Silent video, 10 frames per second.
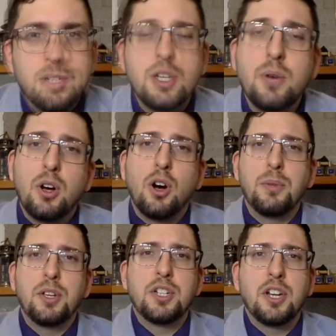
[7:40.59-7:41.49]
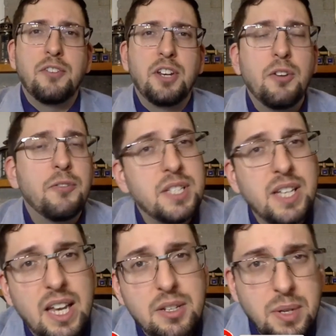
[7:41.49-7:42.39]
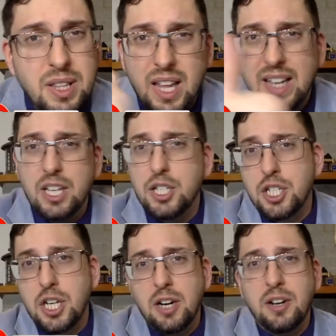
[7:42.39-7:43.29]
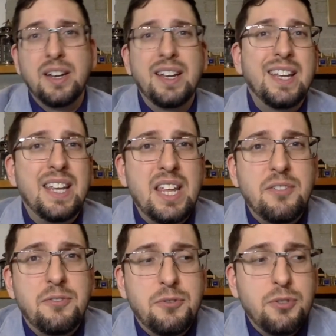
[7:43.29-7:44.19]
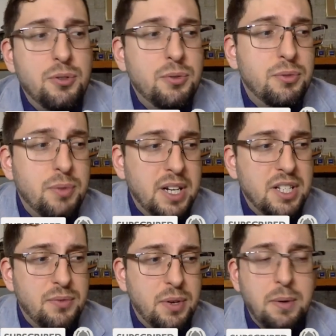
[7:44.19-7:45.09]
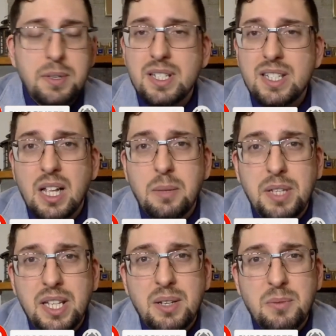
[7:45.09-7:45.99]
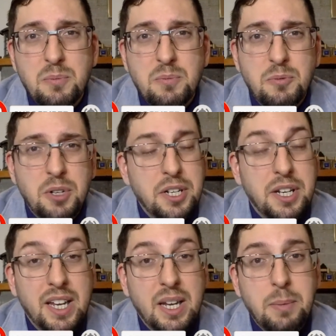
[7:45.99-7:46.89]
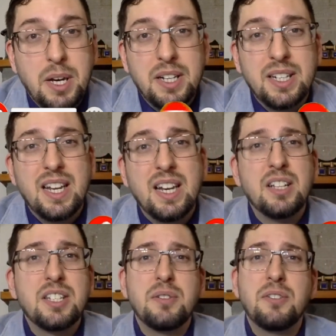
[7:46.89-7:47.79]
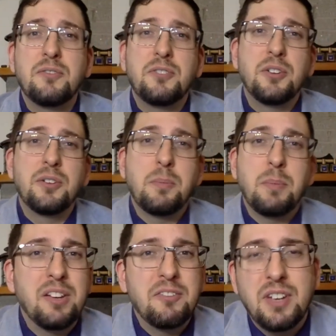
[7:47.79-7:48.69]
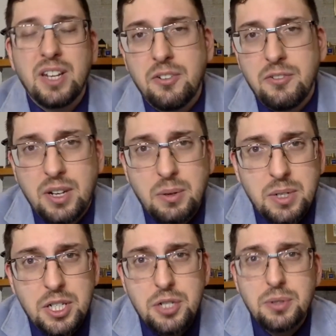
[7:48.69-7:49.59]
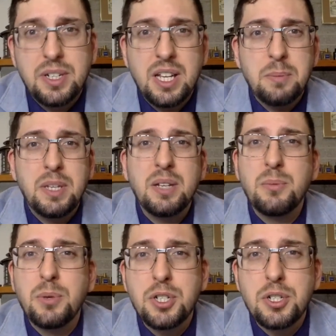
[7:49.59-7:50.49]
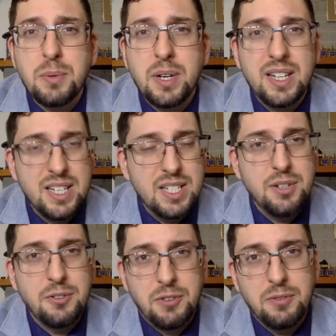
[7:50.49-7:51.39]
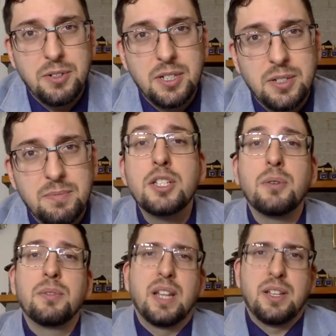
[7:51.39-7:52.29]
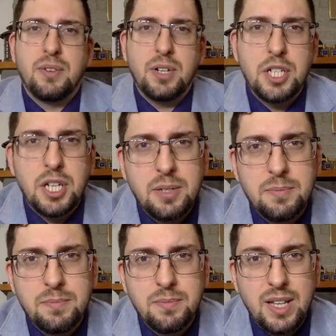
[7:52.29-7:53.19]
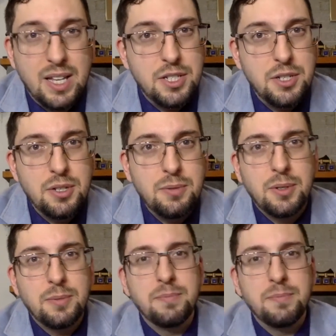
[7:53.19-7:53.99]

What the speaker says: So, hope you enjoyed the video. If it's the case, well, like and share. If you try this fragrance, tell me what you think about it, and also if you're a big fan of Acqua di Gio, tell me which one is your favorite. So thanks for watching, and see you soon.